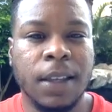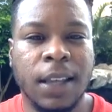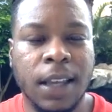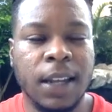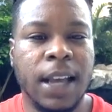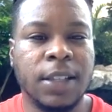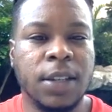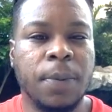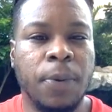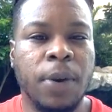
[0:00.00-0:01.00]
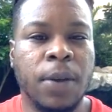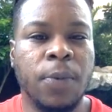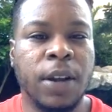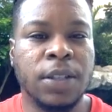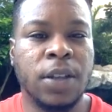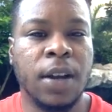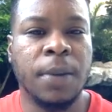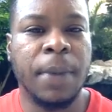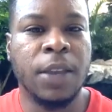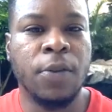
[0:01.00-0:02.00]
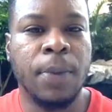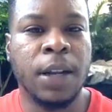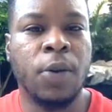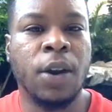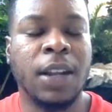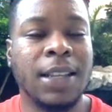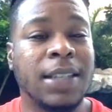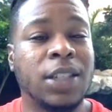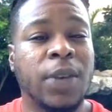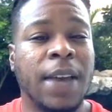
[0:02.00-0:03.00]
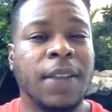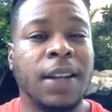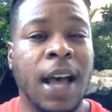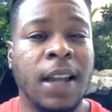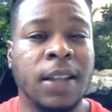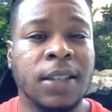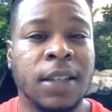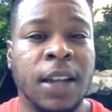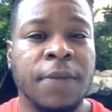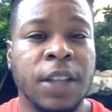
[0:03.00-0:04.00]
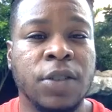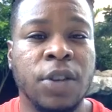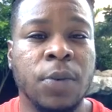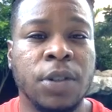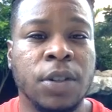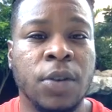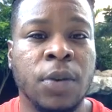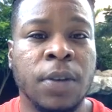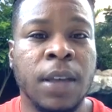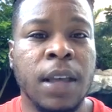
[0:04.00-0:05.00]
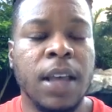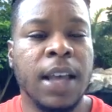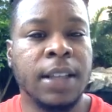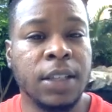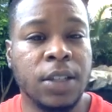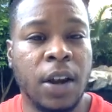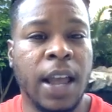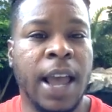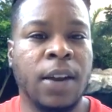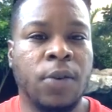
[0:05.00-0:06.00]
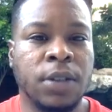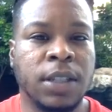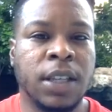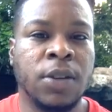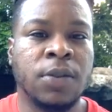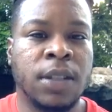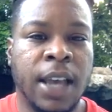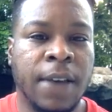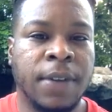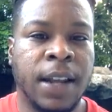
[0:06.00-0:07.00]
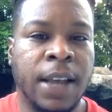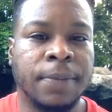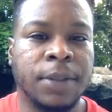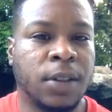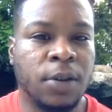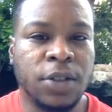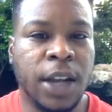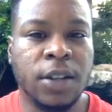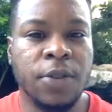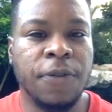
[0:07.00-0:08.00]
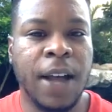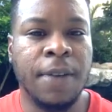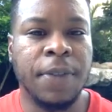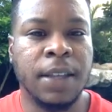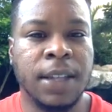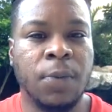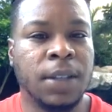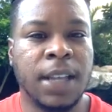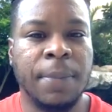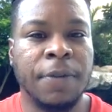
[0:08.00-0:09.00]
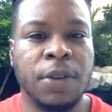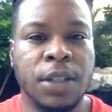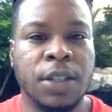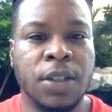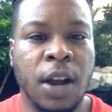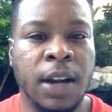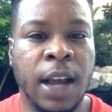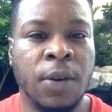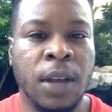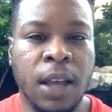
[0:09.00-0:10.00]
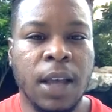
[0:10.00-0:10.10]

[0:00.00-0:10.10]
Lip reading: getting that to the point where it's starting to make you money, or at least that you have the knowledge enough that you know what you're doing, and then start adding on skills after that. So don't try to do 5 things at one time if you're just starting out.